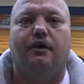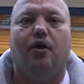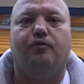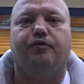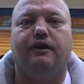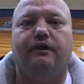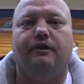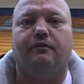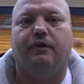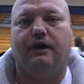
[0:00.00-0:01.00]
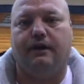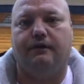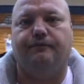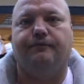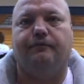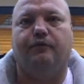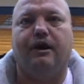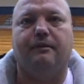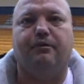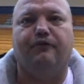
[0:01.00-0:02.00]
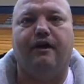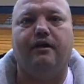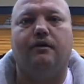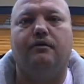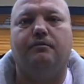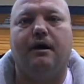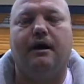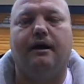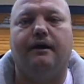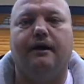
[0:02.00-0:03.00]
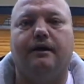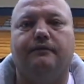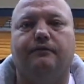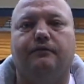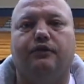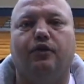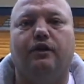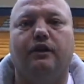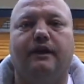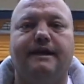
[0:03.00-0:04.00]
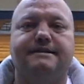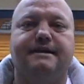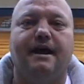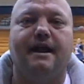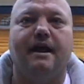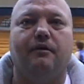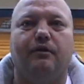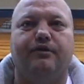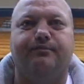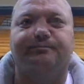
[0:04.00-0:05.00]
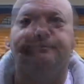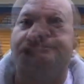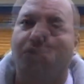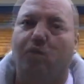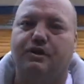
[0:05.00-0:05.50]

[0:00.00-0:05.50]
hopefully that we can prevail by doing a little inside out with them.